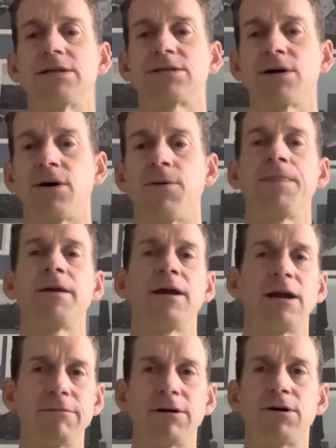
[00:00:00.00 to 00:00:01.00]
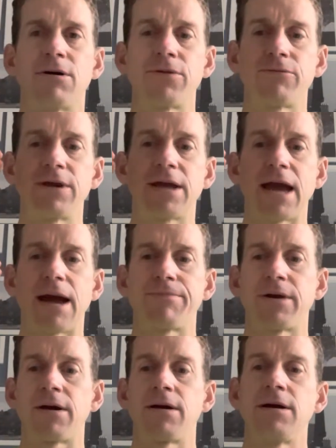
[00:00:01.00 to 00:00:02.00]
So here we go on the recap
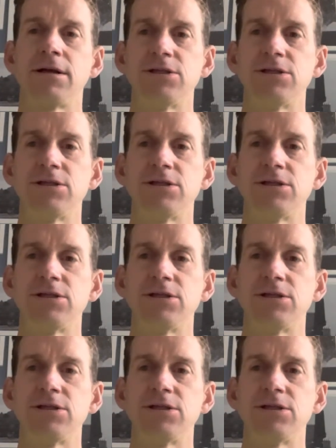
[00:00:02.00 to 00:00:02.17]
there.